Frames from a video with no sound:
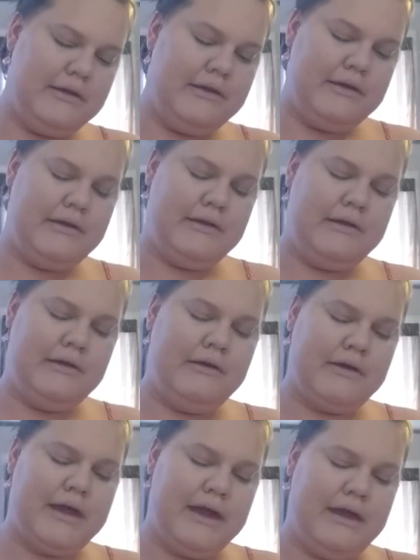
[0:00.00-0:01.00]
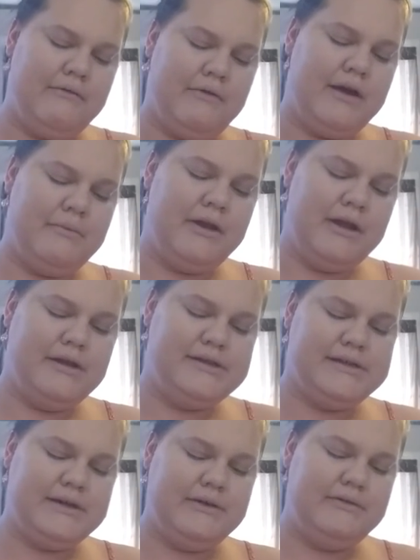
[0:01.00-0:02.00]
Okay, and what I'm going to
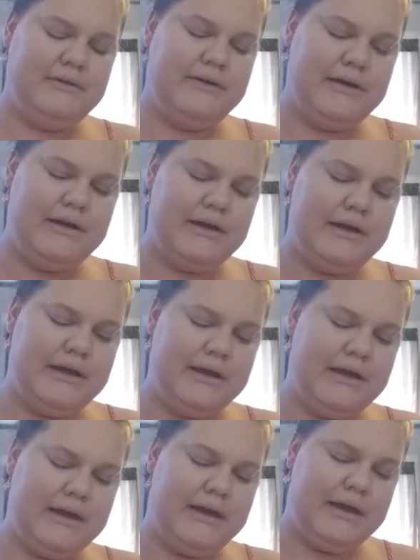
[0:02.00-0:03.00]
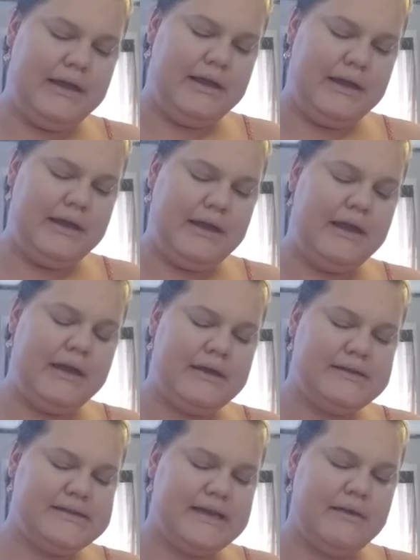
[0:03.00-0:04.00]
do is take
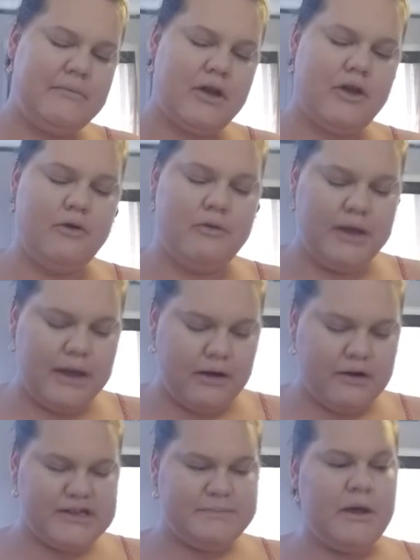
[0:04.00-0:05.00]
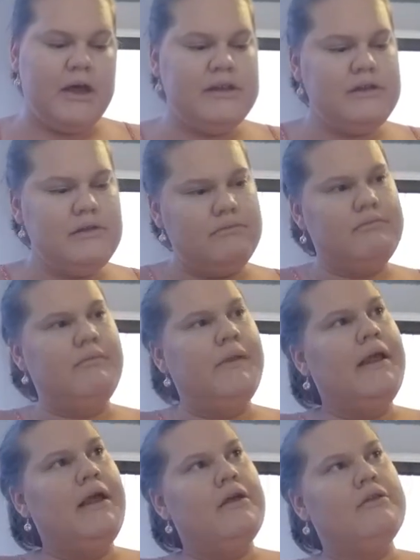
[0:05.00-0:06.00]
my Coty Airspun
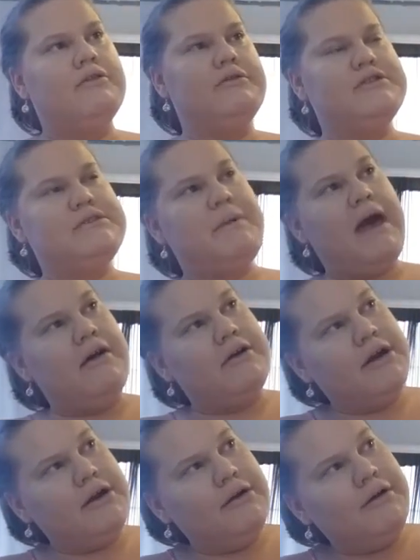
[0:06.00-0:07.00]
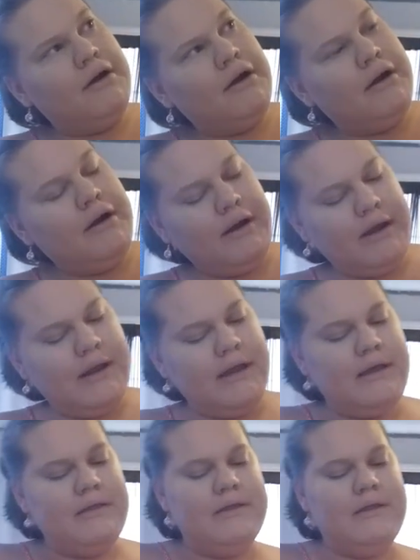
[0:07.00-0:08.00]
loose powder in the